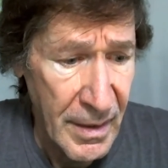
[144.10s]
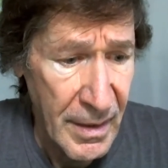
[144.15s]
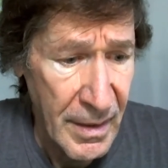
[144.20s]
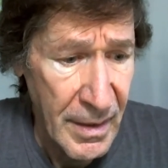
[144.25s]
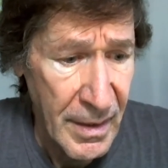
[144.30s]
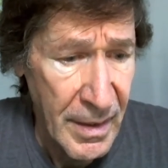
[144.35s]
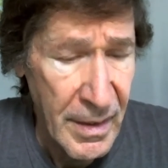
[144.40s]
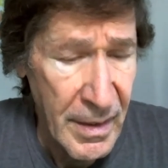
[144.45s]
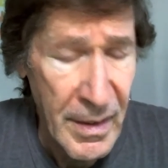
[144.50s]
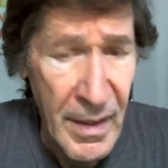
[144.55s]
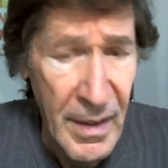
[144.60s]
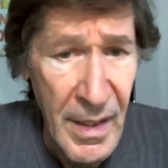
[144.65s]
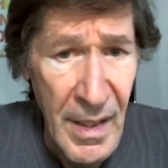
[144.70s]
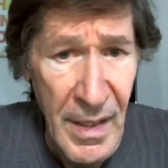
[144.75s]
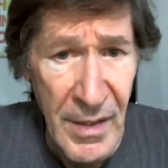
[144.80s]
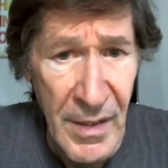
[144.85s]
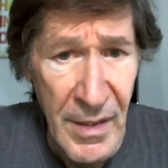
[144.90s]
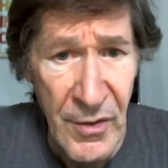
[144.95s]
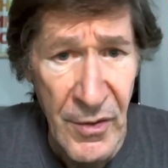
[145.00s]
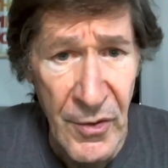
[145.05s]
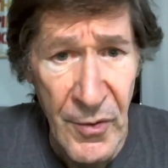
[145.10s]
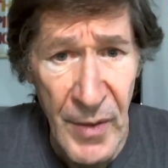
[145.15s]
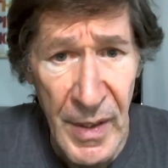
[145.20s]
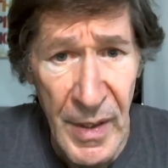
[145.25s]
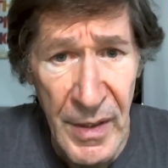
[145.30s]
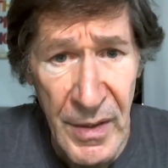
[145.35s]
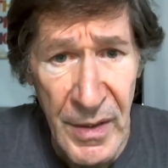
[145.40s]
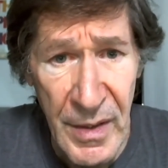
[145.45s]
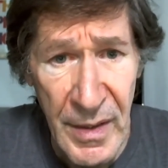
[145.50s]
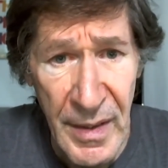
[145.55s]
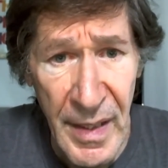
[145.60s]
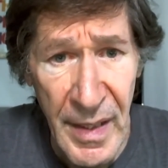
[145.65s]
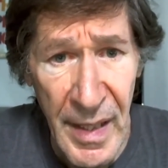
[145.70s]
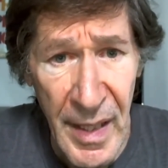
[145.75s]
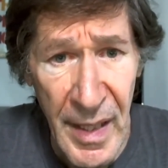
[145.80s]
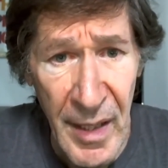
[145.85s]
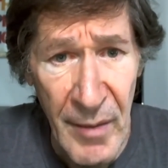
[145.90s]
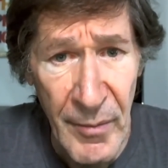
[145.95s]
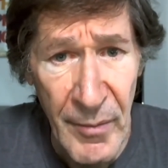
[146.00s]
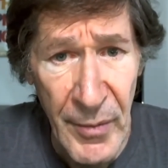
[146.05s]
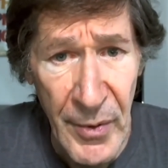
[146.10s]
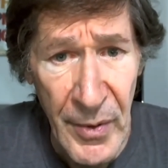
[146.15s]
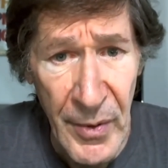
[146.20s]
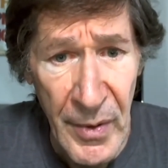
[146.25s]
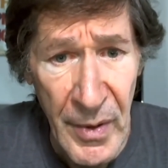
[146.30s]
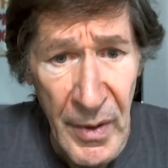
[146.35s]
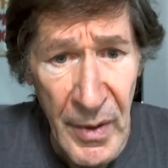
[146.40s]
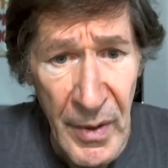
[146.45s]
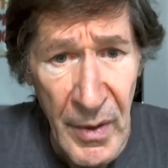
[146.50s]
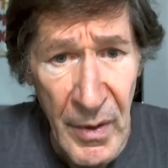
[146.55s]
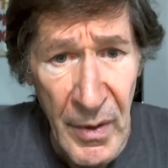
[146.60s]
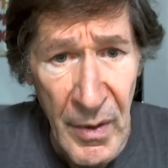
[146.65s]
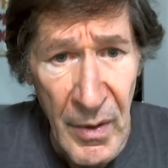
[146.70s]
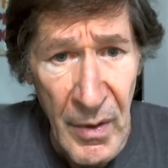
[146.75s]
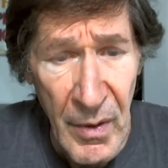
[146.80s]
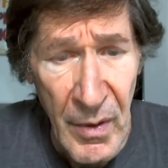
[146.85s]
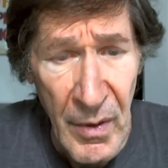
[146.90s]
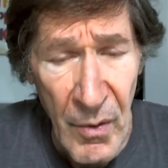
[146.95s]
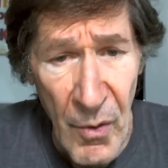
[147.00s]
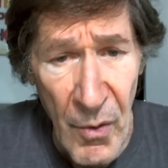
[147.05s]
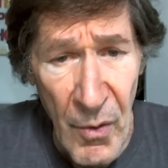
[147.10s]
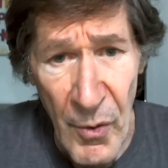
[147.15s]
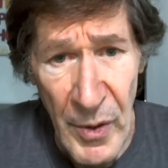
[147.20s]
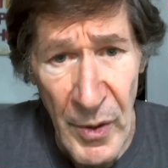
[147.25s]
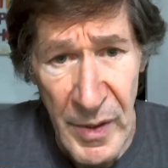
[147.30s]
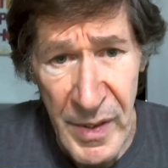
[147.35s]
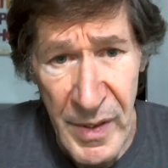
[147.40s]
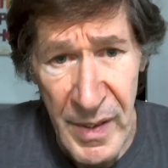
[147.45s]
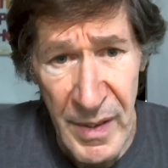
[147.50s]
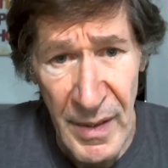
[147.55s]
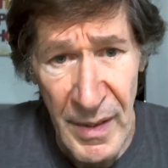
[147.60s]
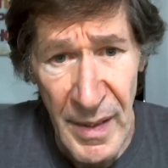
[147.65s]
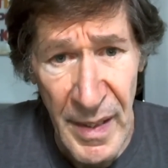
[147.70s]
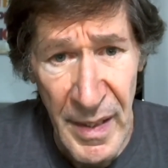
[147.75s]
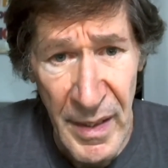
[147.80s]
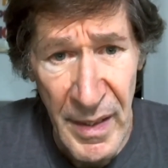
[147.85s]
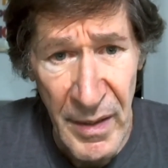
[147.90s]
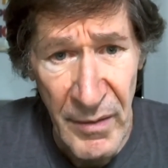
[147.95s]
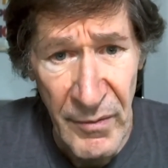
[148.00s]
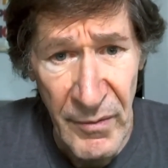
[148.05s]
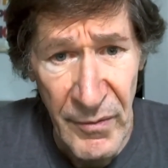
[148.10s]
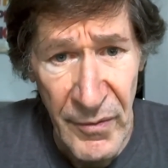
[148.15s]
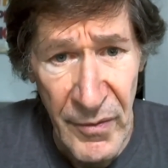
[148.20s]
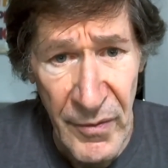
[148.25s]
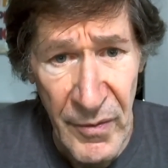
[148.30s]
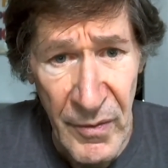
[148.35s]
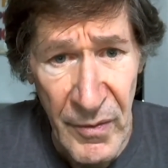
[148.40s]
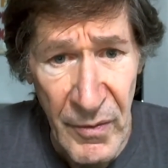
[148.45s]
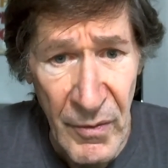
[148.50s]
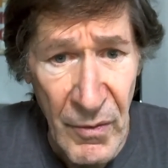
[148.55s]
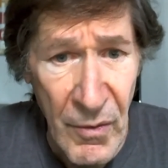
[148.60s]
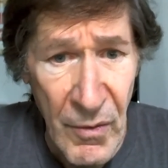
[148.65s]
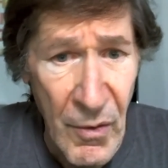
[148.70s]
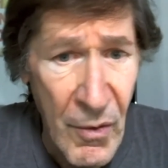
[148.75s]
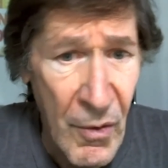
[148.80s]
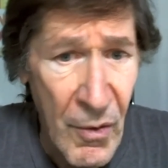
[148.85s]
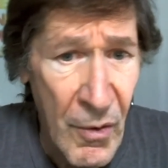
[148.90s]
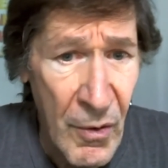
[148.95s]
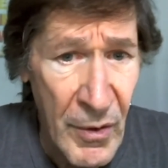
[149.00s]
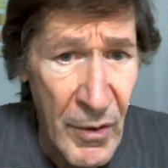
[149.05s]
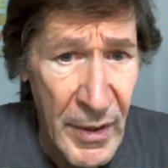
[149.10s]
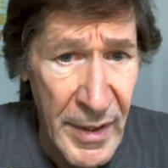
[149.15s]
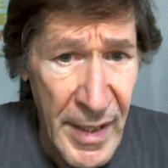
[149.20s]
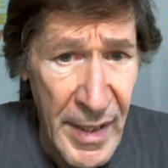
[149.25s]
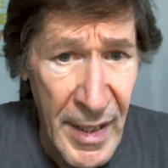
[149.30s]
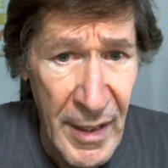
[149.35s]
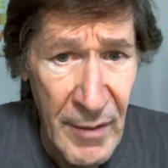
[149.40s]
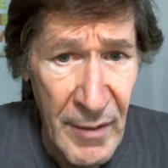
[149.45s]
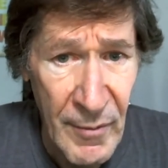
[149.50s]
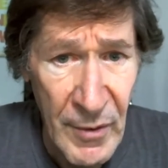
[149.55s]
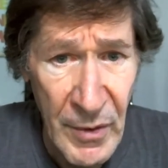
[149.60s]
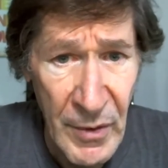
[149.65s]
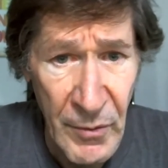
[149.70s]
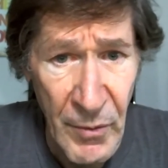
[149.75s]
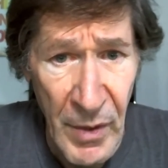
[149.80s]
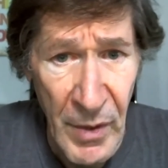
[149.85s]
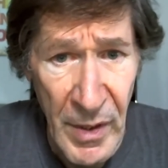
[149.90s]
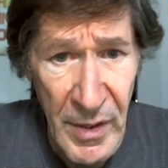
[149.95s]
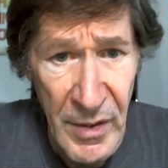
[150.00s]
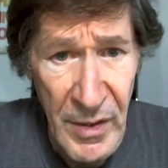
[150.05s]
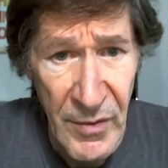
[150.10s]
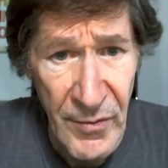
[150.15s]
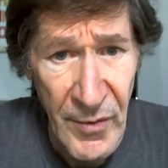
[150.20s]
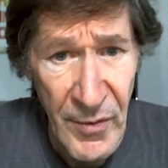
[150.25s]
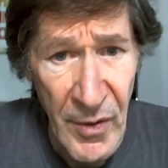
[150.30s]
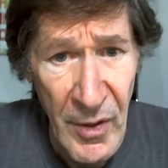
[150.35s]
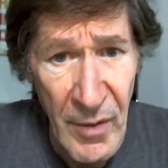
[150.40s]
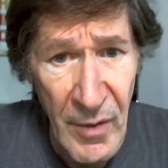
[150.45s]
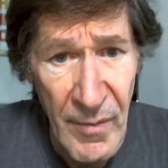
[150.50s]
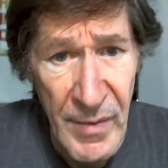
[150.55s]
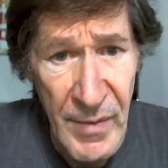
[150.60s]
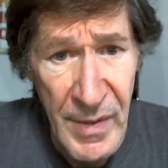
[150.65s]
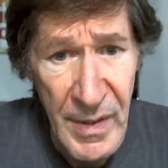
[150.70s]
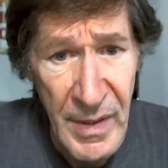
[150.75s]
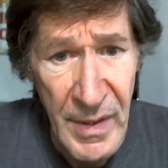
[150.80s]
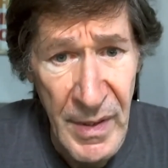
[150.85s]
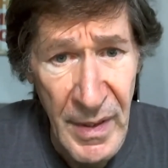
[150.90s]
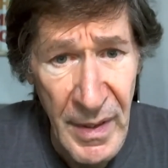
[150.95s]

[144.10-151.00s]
in a concentration camp or a slave or an animal in one of these farms? And